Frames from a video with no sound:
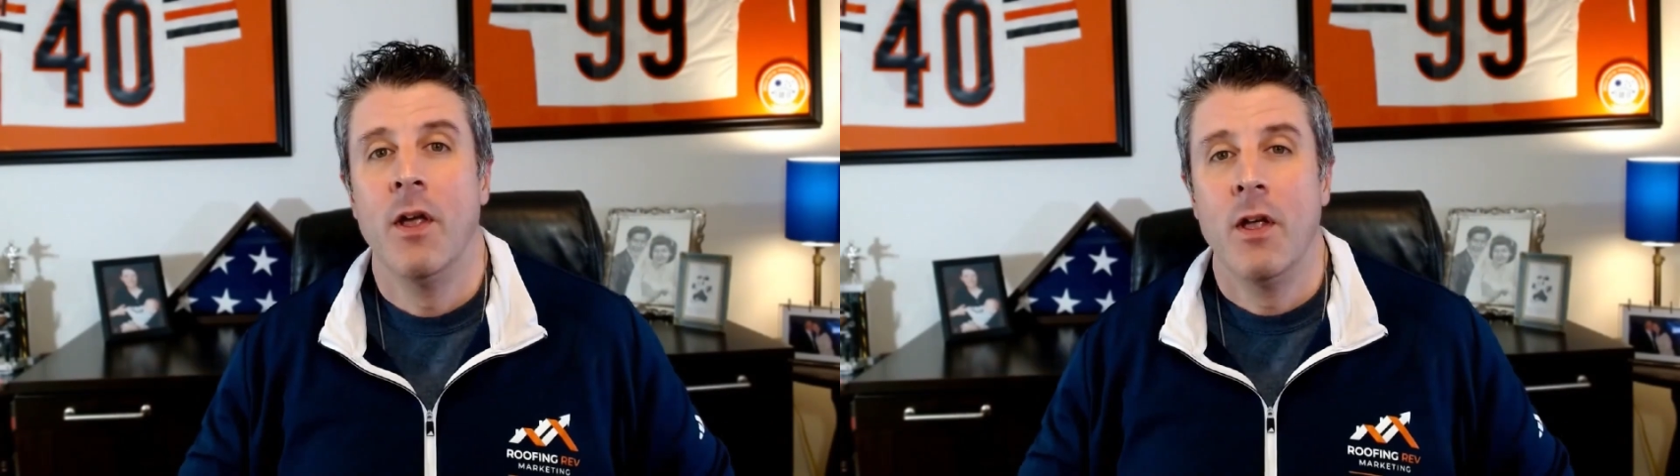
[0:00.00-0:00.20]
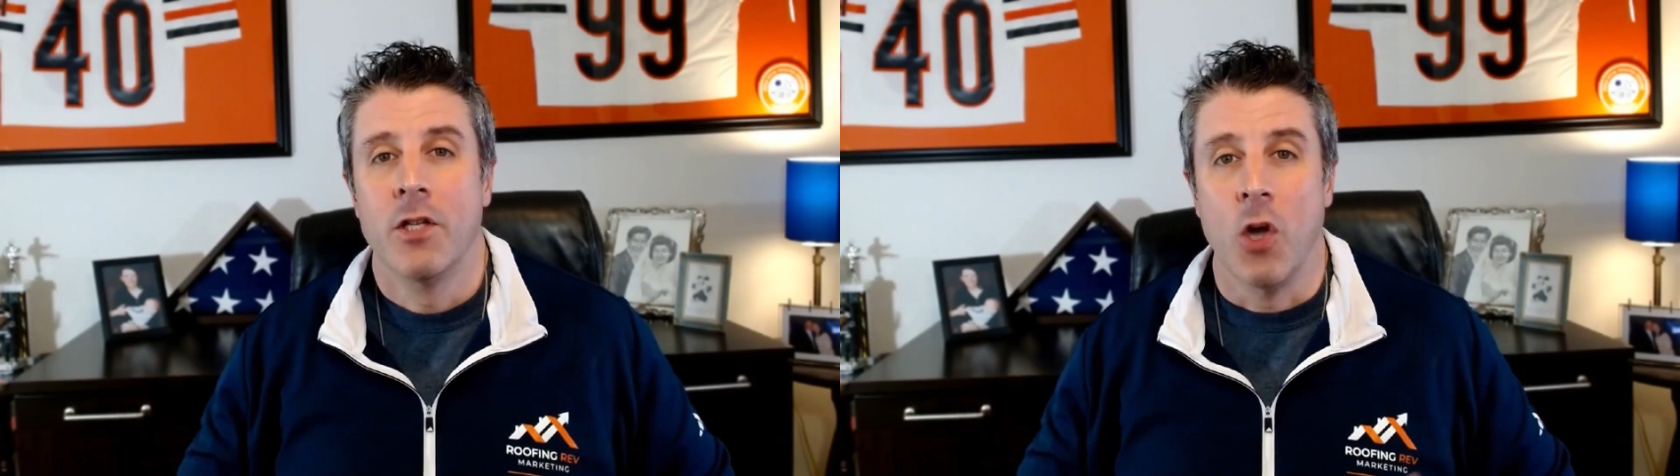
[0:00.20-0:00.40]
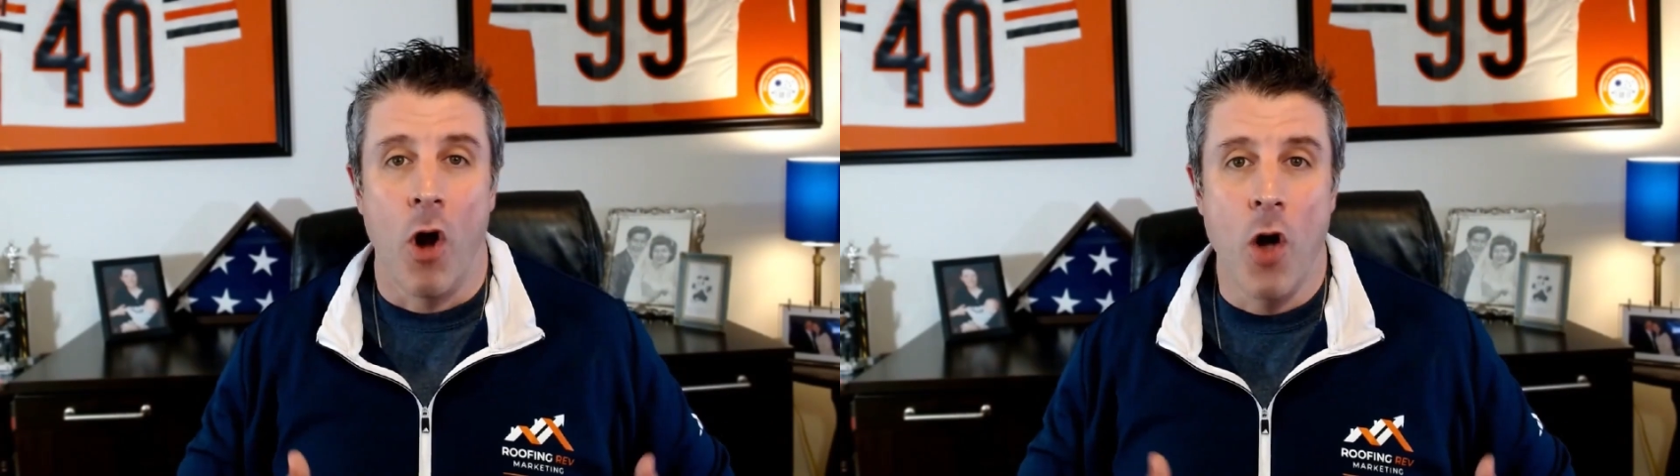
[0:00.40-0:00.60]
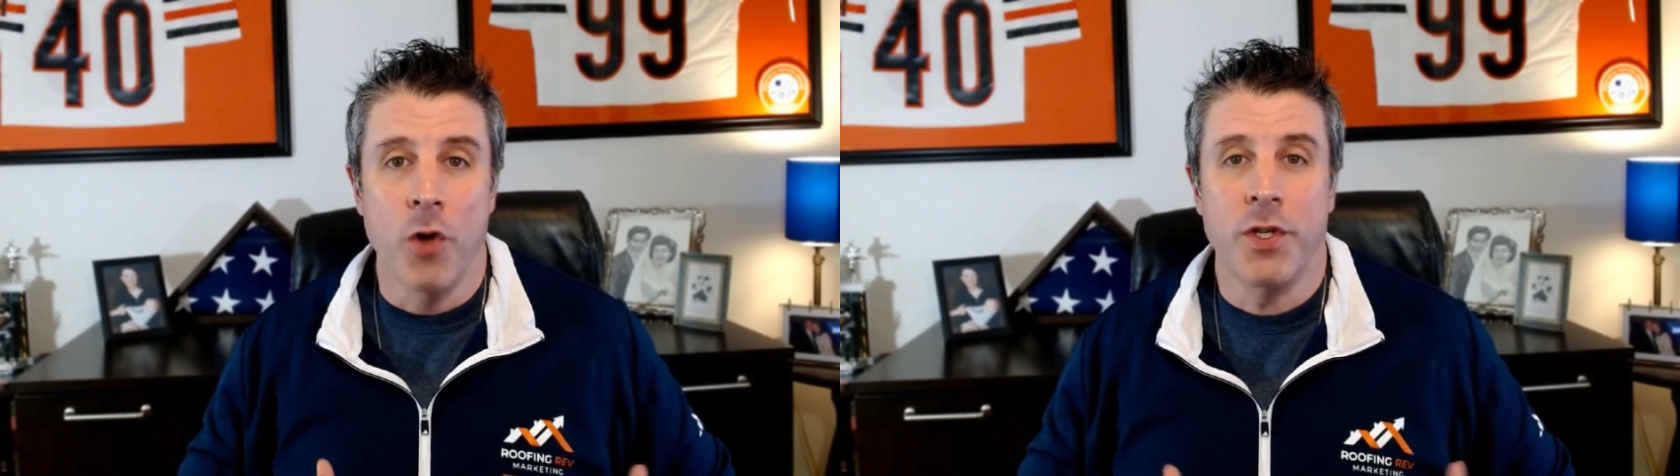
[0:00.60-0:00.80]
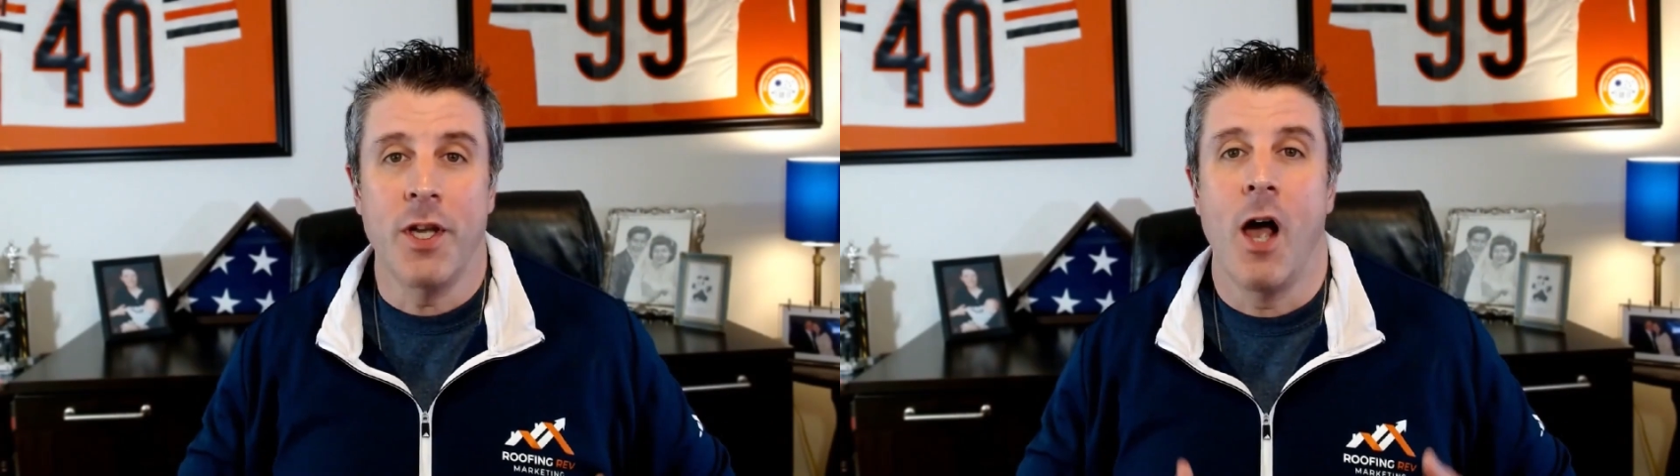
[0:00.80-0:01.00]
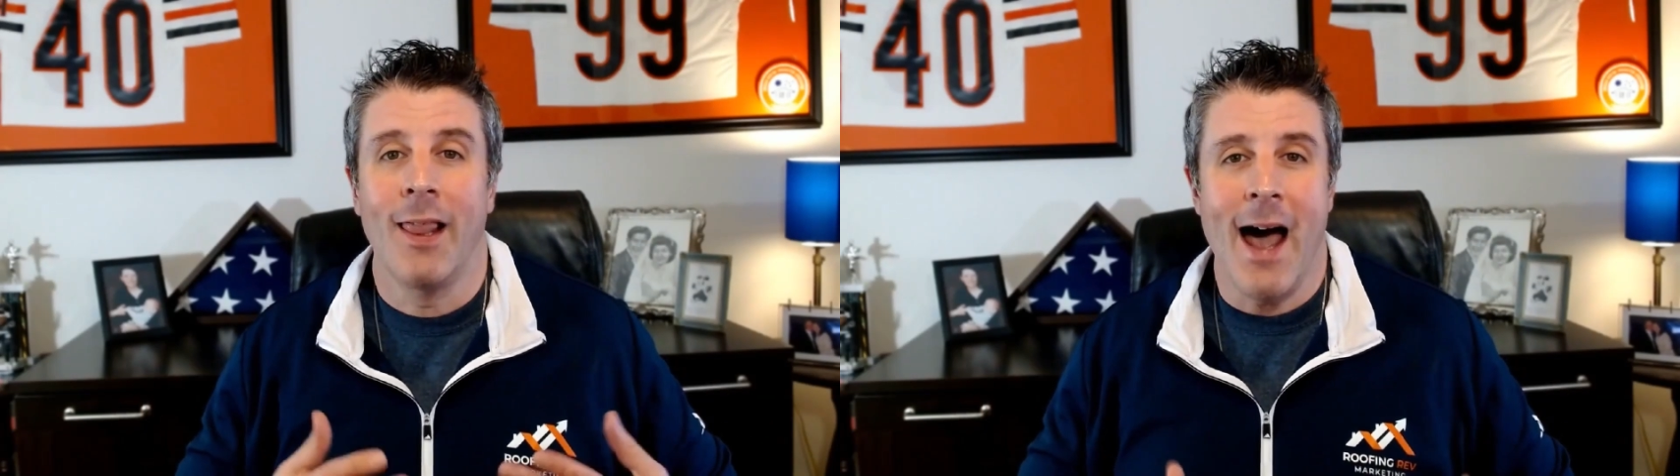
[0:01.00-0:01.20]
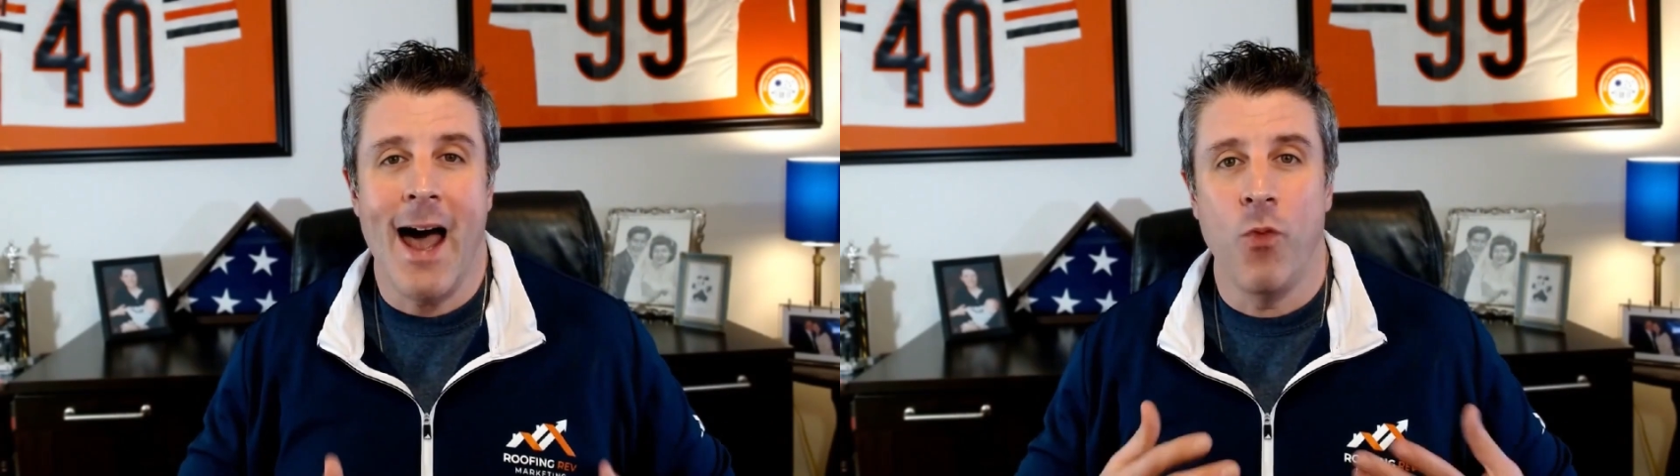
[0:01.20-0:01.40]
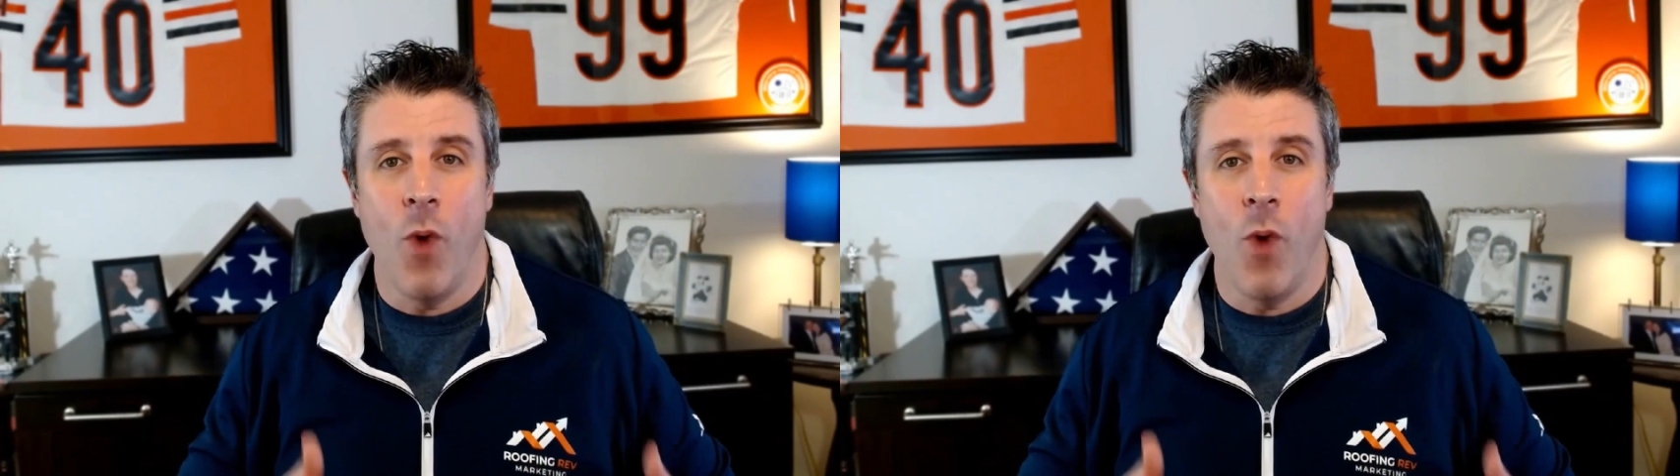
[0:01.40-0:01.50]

So we're hosting a live